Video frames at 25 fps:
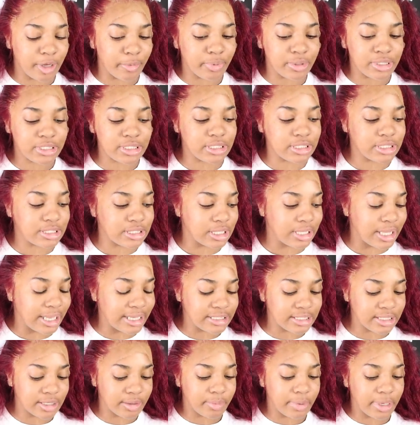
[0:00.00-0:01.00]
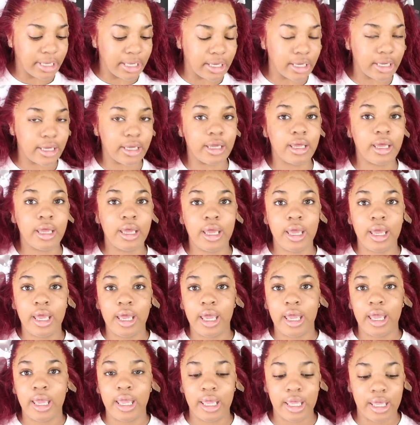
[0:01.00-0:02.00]
piece of this elastic band.
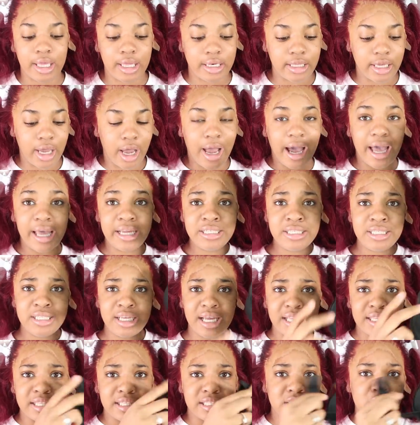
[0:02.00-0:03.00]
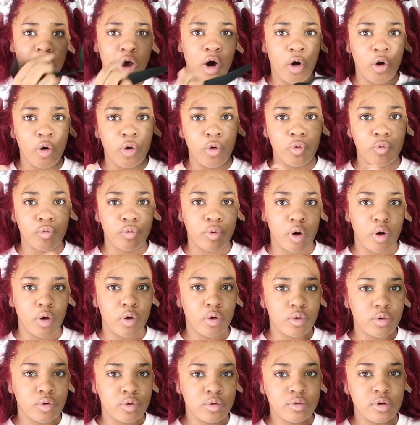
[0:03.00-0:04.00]
And y'all, I actually got this whole
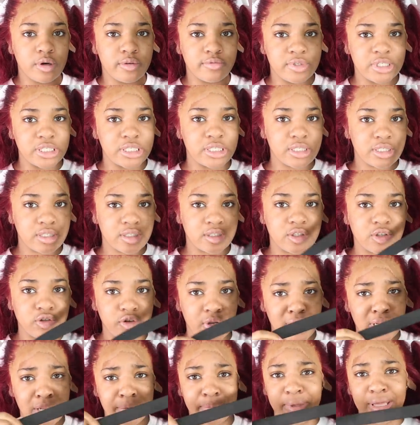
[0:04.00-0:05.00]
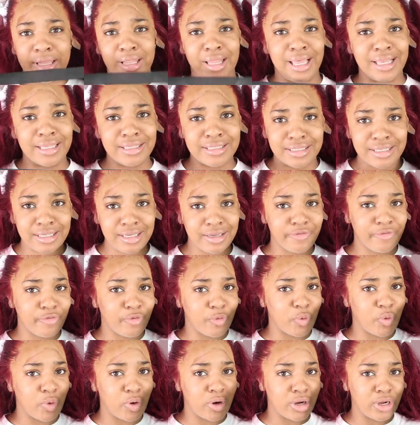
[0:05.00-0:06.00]
roll of just straight up elastic
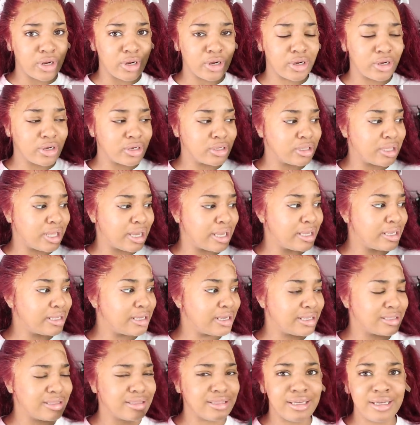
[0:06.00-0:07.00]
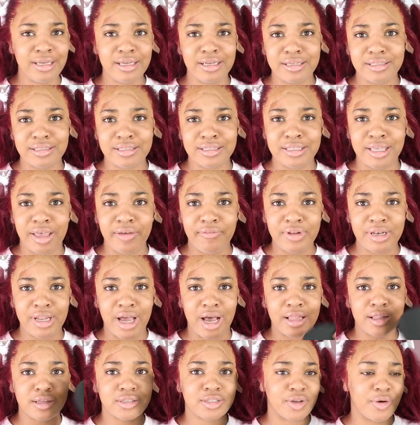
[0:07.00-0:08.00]
for like, I think $7
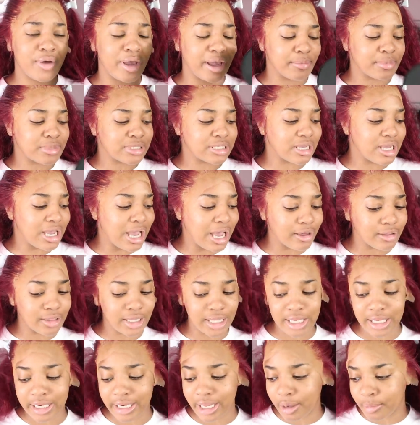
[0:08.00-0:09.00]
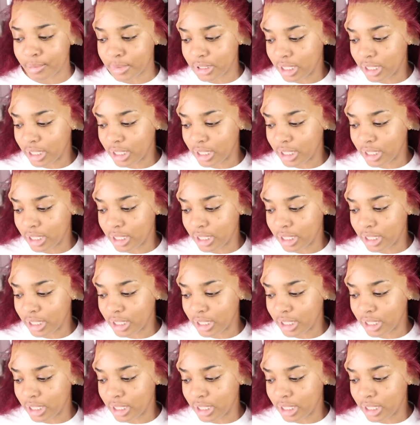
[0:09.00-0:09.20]
on Amazon. I'll link it down